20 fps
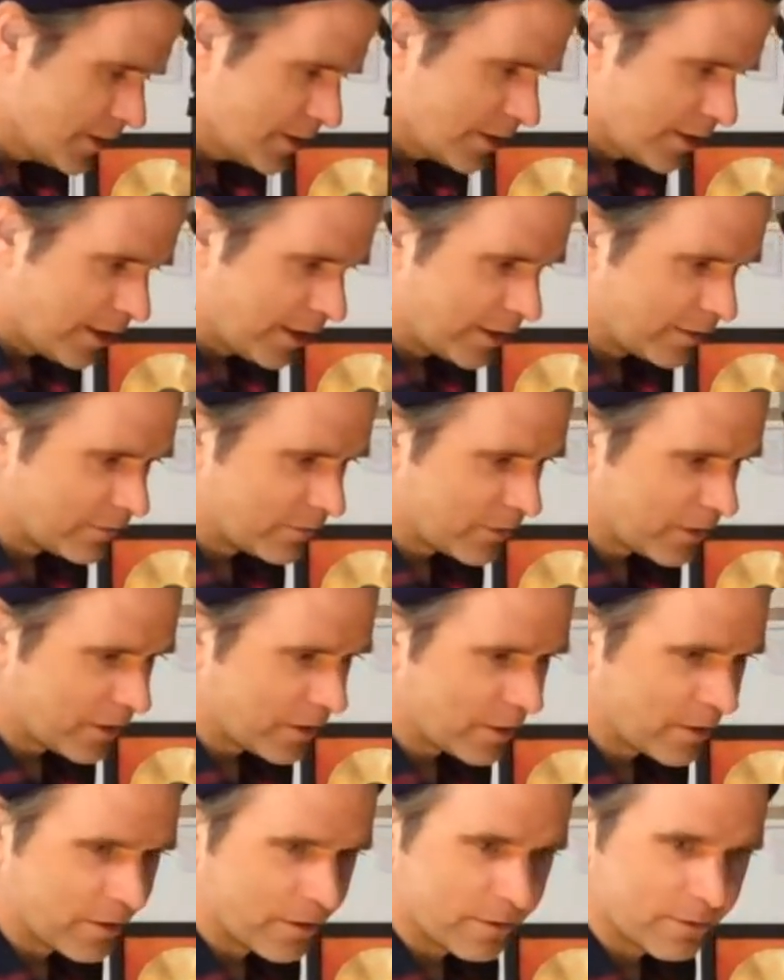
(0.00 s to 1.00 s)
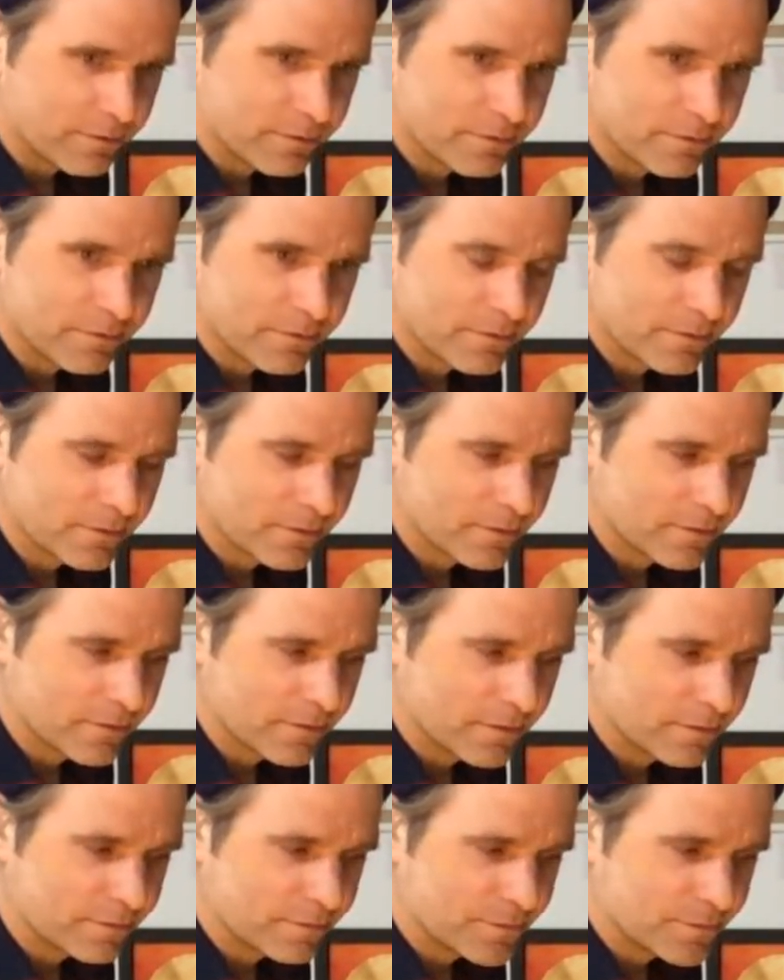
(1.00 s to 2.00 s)
And uh,
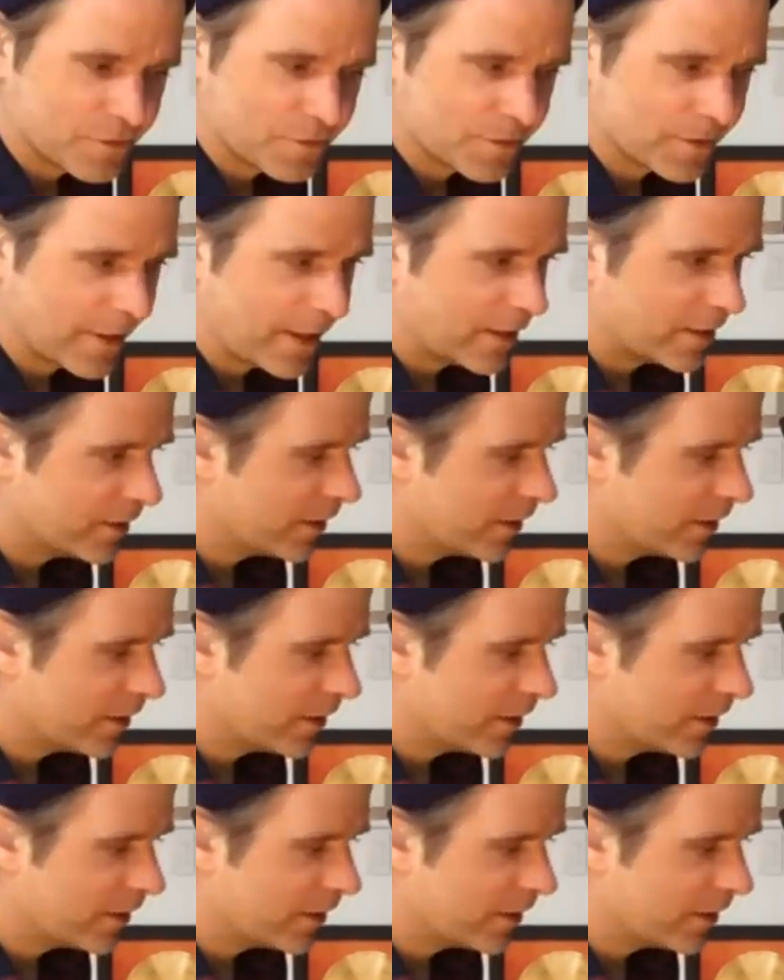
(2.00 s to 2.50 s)
just been kind of